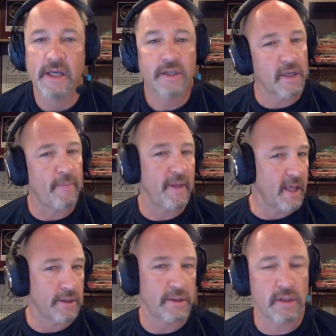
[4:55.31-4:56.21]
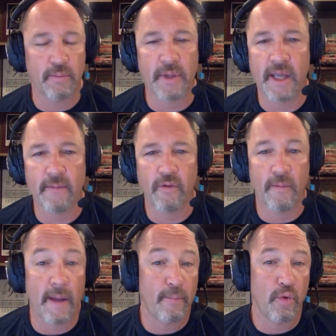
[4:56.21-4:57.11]
something else is to blame for
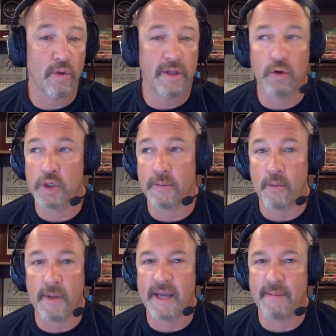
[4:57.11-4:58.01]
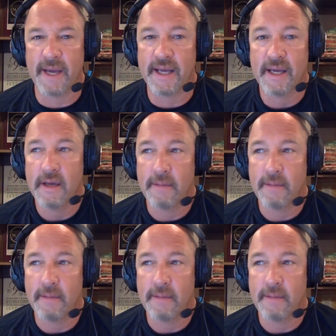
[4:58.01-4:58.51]
my poor leadership or my, my,